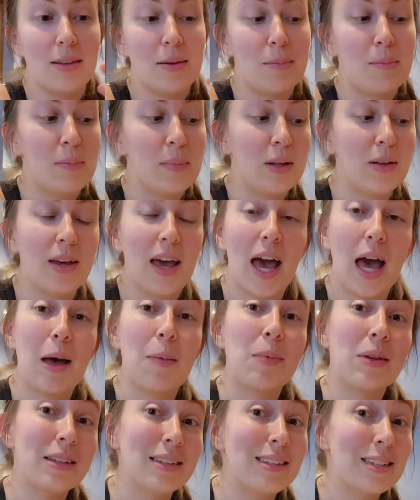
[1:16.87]
Milk
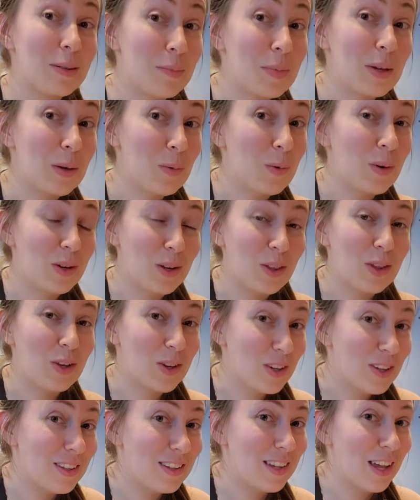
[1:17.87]
happens to be one of the
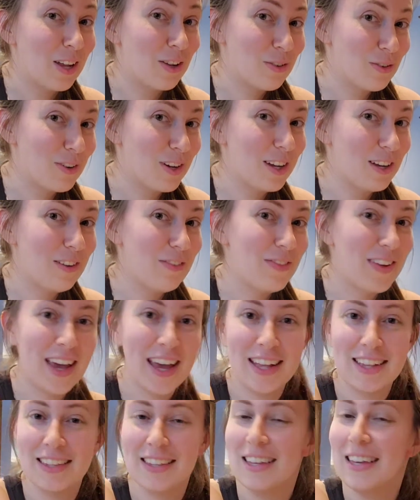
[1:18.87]
good saturated
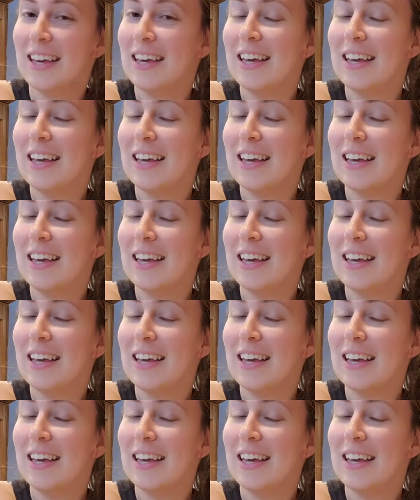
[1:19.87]
fats.